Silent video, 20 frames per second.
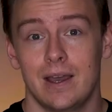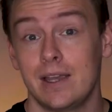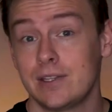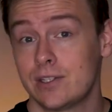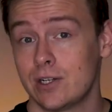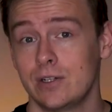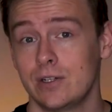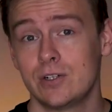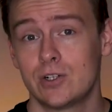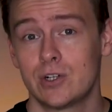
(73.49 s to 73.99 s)
I
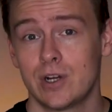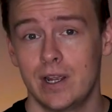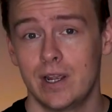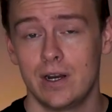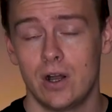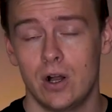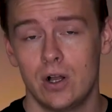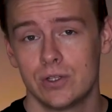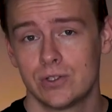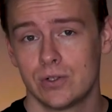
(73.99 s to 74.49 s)
started trying
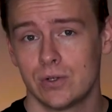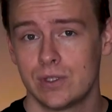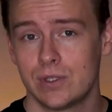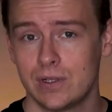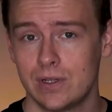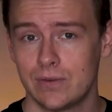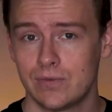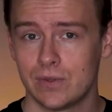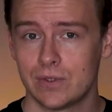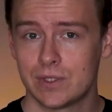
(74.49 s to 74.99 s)
all sorts of
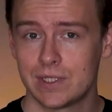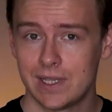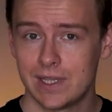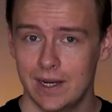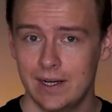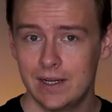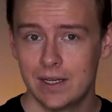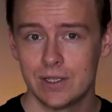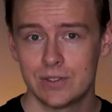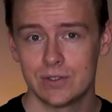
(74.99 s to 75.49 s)
different
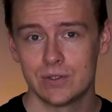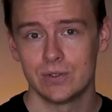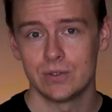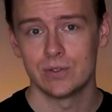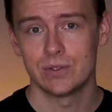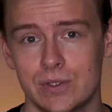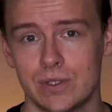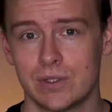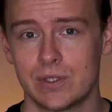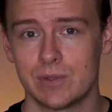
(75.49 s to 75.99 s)
side
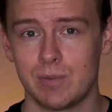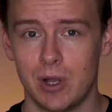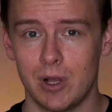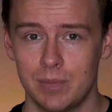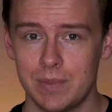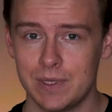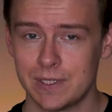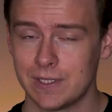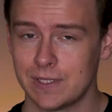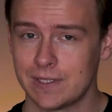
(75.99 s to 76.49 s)
hustles and small
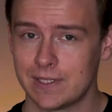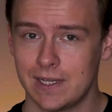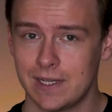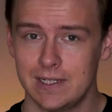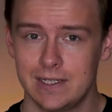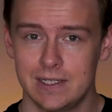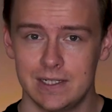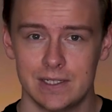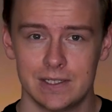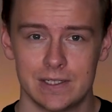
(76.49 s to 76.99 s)
business
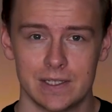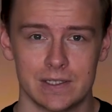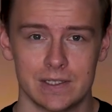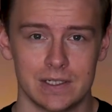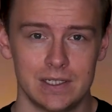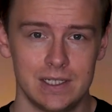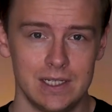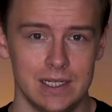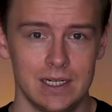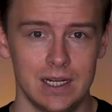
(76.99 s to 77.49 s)
ideas as a
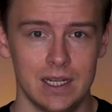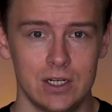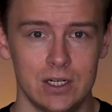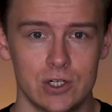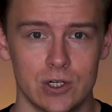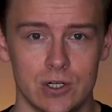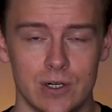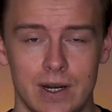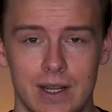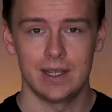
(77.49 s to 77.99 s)

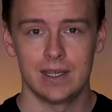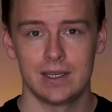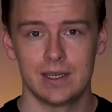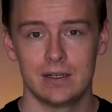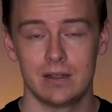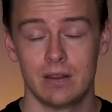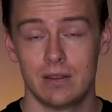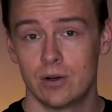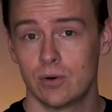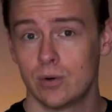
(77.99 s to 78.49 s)
teenager,
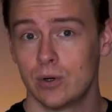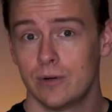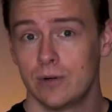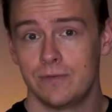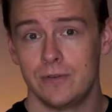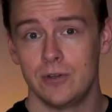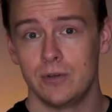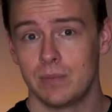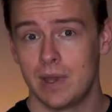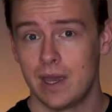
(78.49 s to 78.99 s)
and there were a
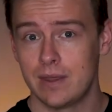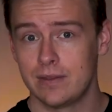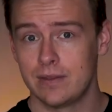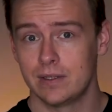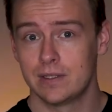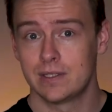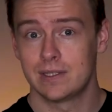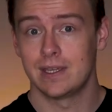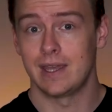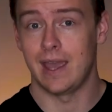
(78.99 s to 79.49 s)
few
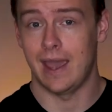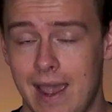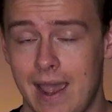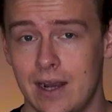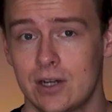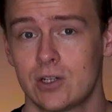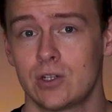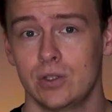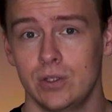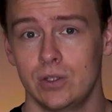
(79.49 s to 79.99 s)
methods that
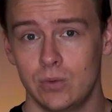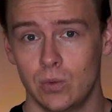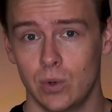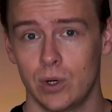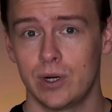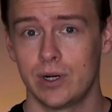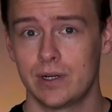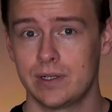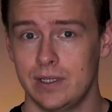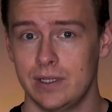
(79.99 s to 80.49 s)
actually
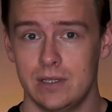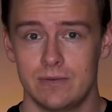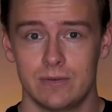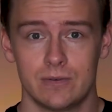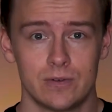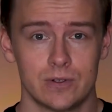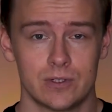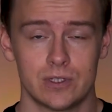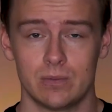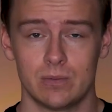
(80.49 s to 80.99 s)
worked, even
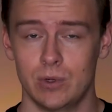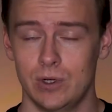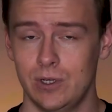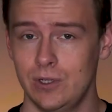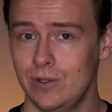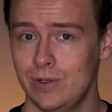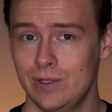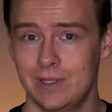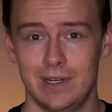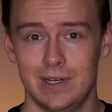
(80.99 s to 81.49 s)
for somebody
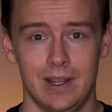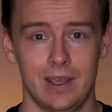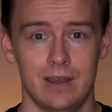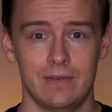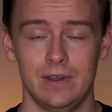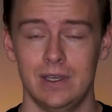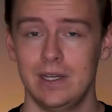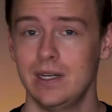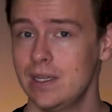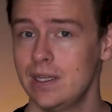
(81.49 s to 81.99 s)
who didn't have
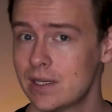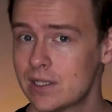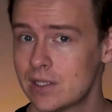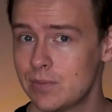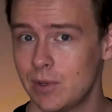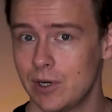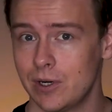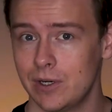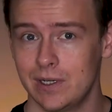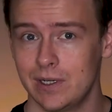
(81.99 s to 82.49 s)
any
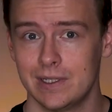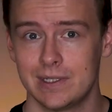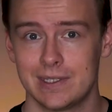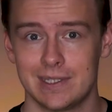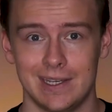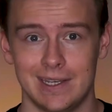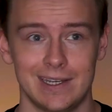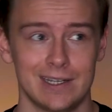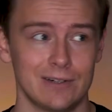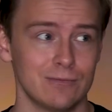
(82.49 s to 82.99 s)
experience
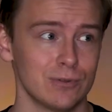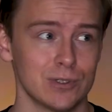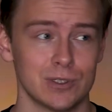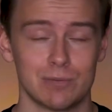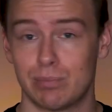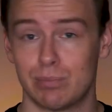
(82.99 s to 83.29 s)
and was